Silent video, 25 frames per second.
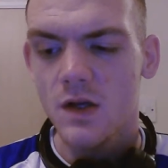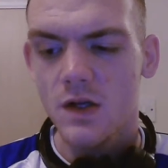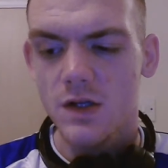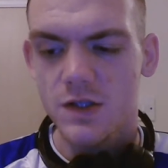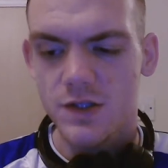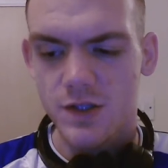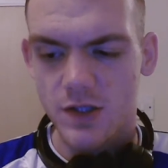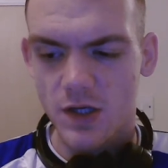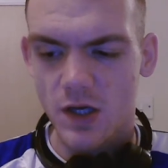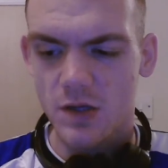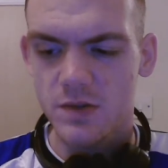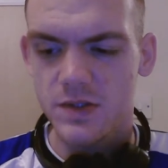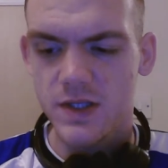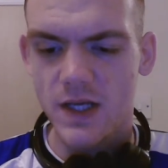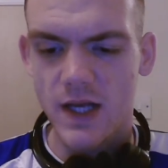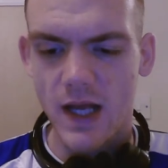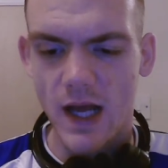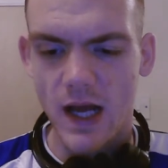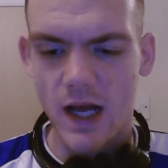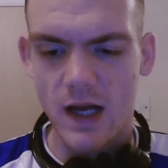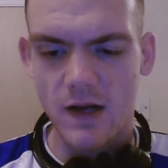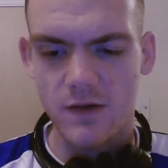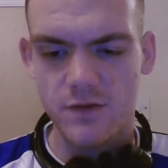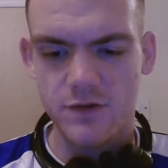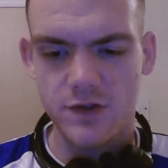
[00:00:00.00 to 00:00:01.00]
So it goes in at
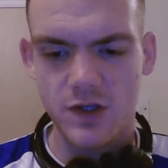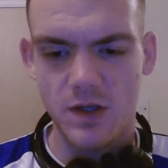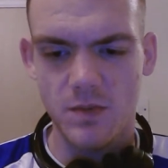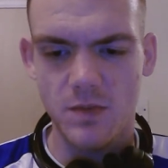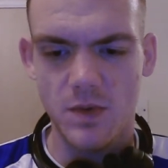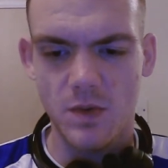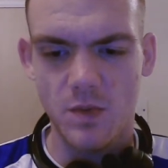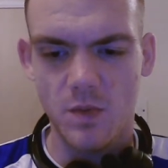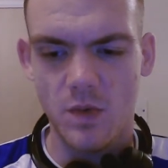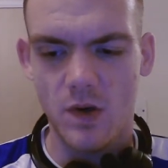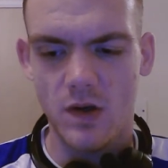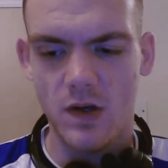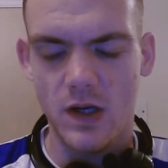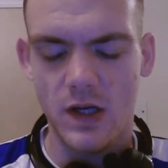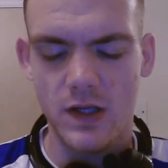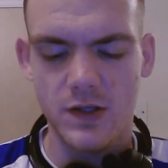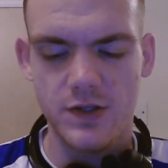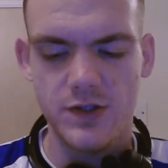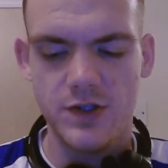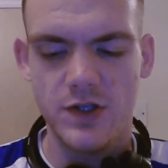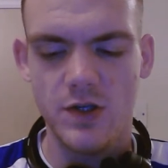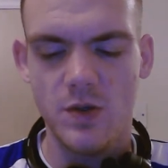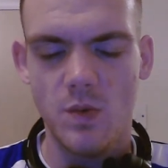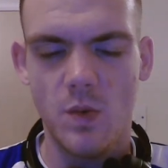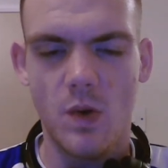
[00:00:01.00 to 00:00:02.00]
half-time at
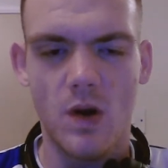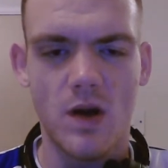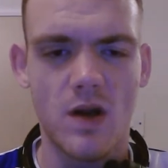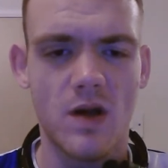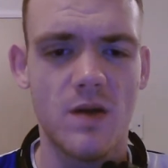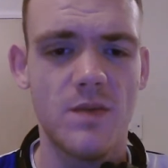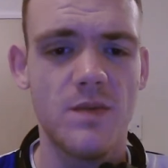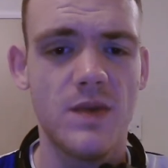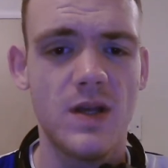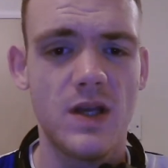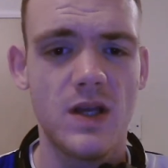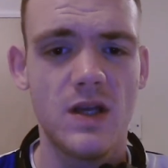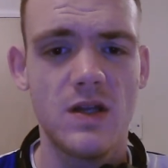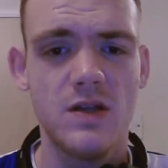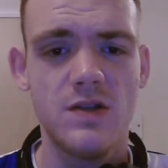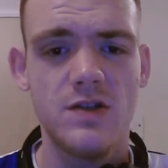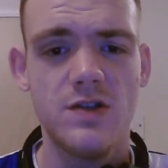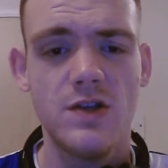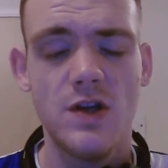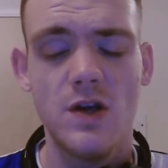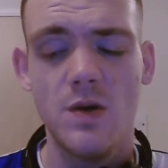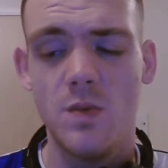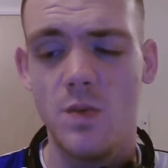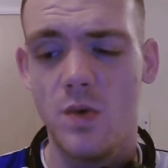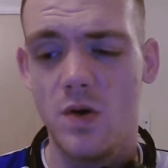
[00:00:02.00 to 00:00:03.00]
2-1. I'm thinking,
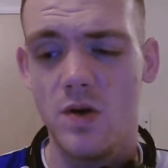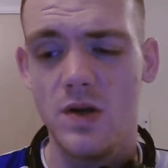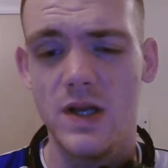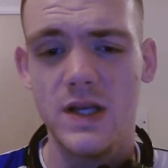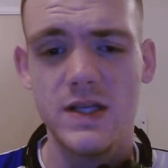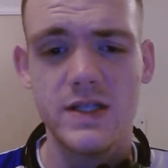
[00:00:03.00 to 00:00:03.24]
do you know what?